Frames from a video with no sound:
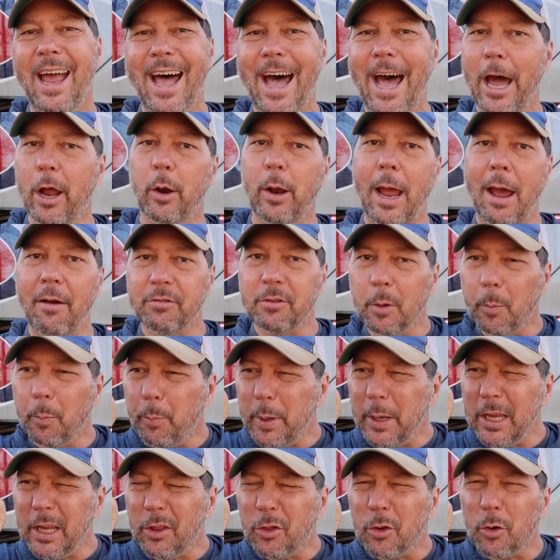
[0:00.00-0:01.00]
I don't have to
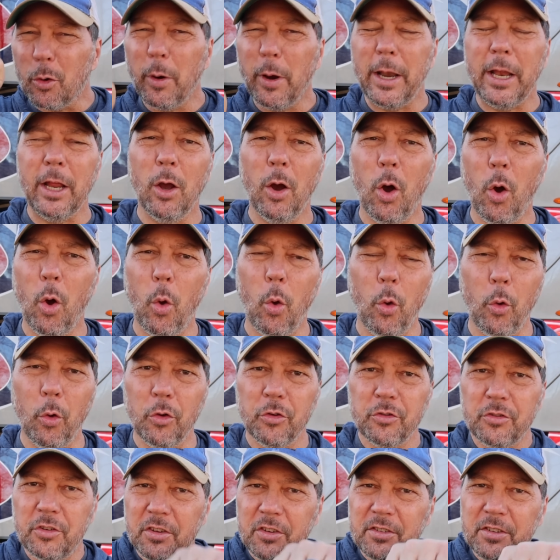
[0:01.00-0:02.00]
peek through any
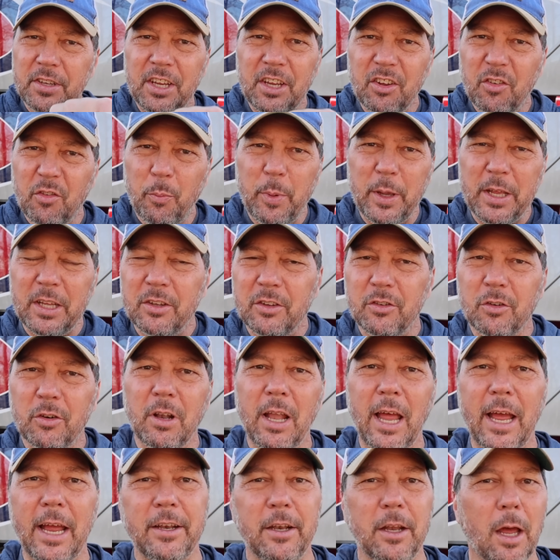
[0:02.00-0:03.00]
holes to see if pins are
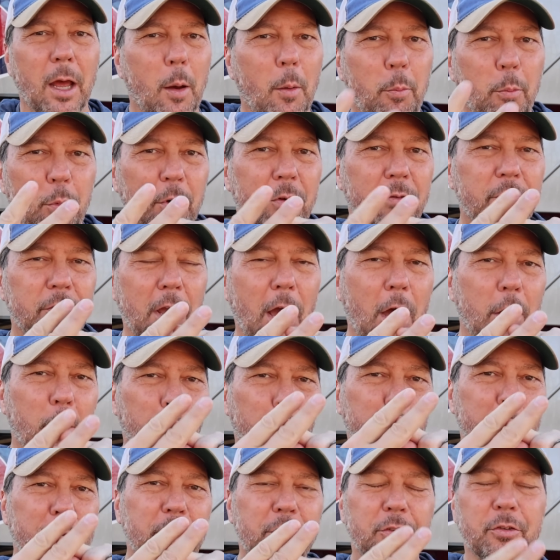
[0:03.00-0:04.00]
lined up or if
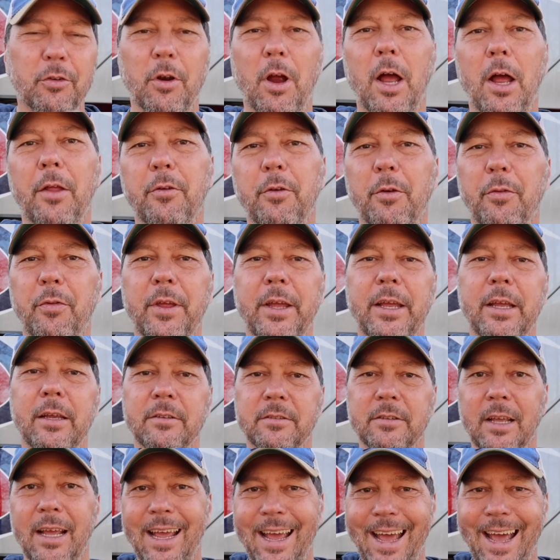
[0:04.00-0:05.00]
cotter pins are on their
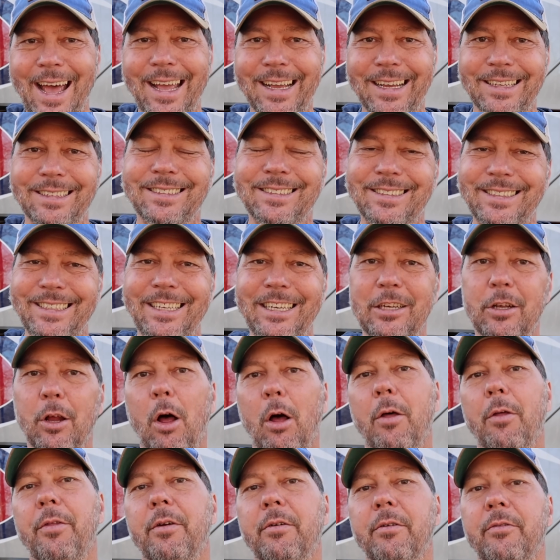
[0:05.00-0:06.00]
things. I can see it
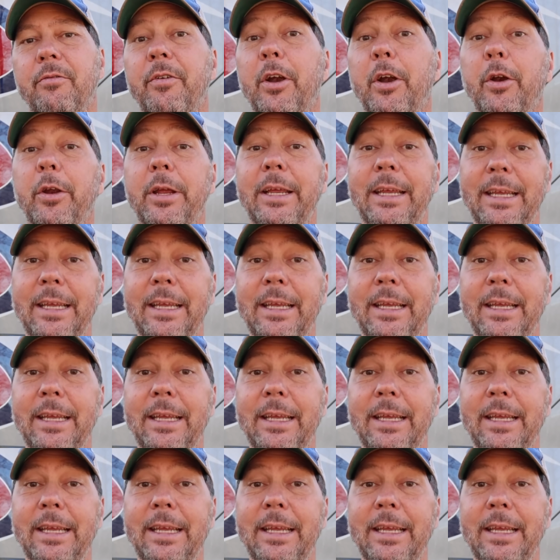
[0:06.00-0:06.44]
all there very